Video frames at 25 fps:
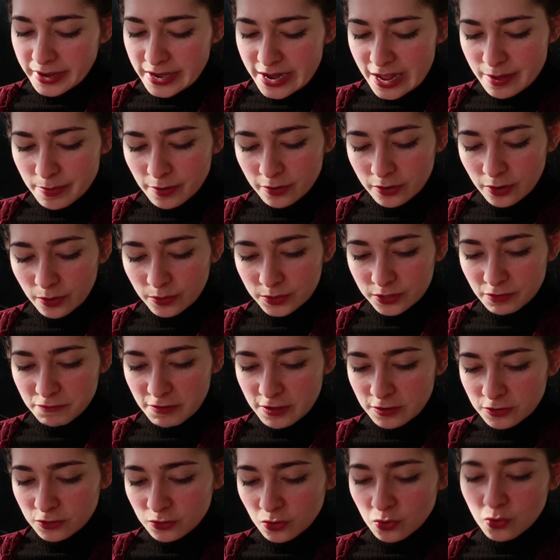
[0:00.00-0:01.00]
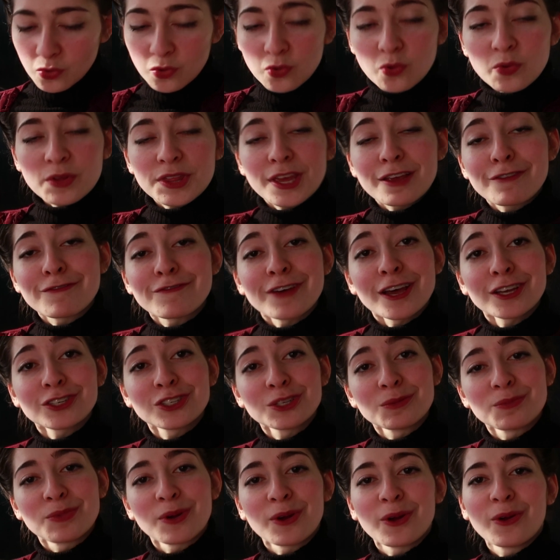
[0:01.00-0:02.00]
my neighbor knows of a school with a
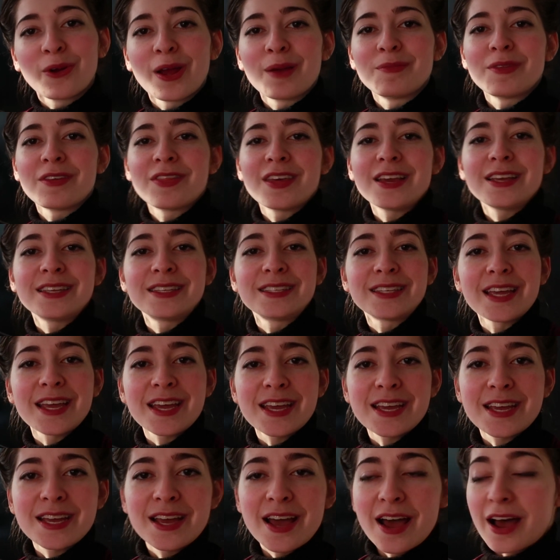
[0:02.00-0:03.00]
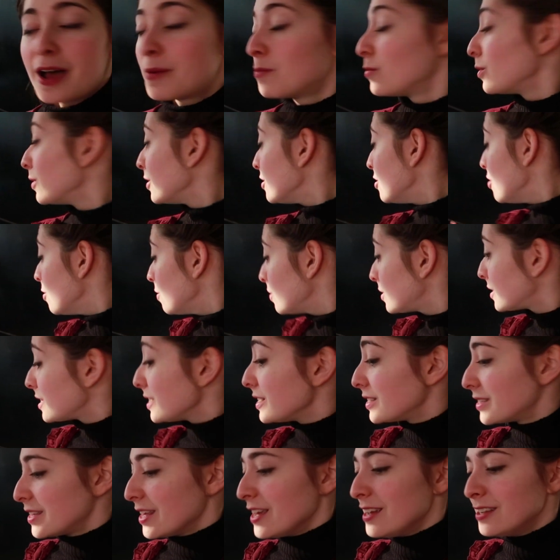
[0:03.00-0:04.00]
fashion program that they say will use
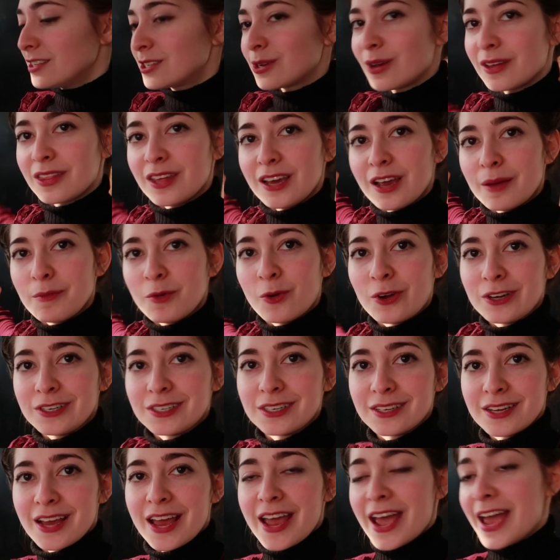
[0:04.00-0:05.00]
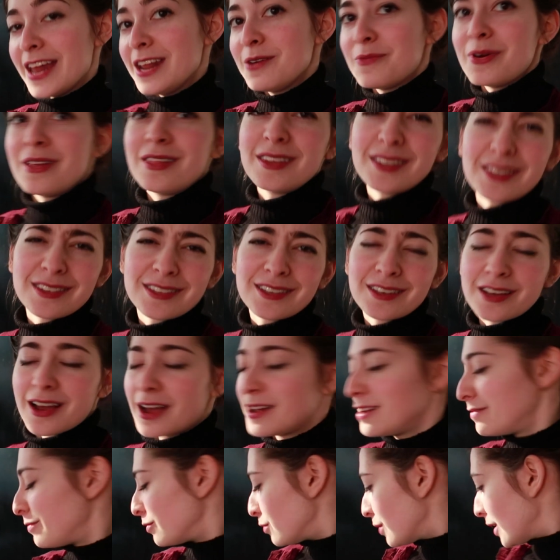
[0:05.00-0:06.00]
these things, so I think I'm going to... Anyway, this is
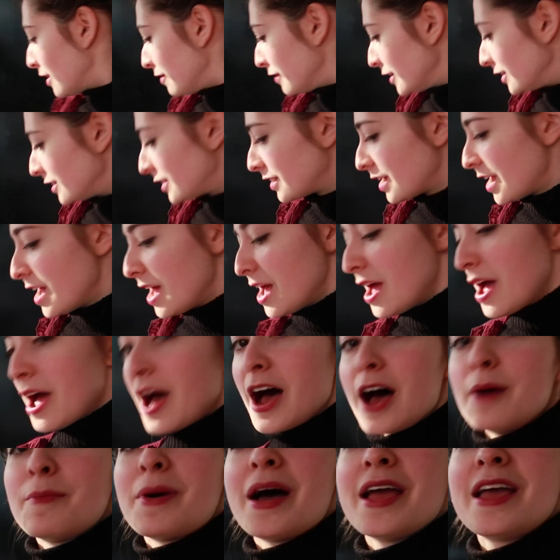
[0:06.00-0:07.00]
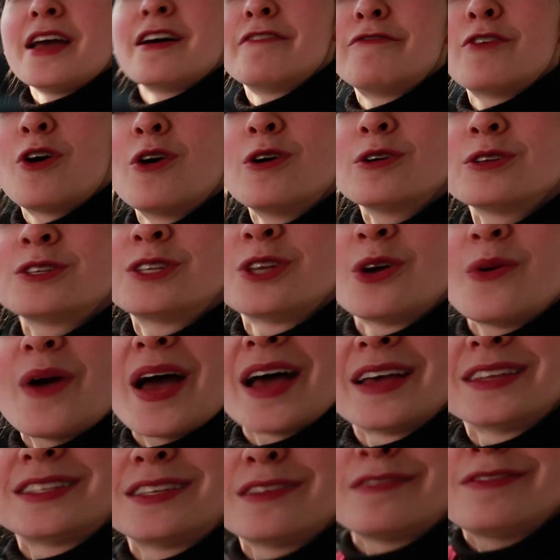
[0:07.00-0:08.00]
kind of irrelevant. I have also,
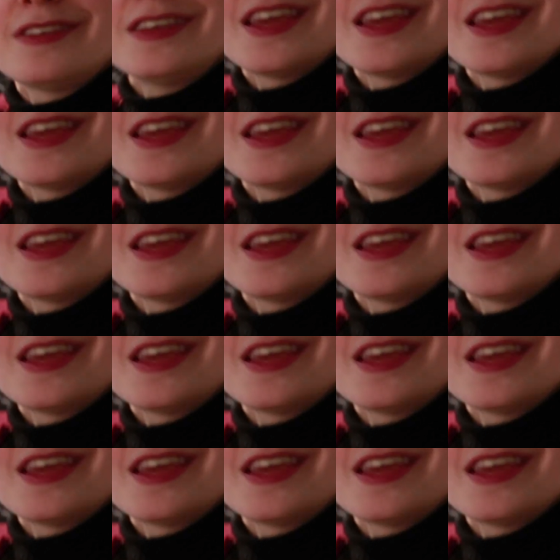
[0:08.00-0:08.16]
as of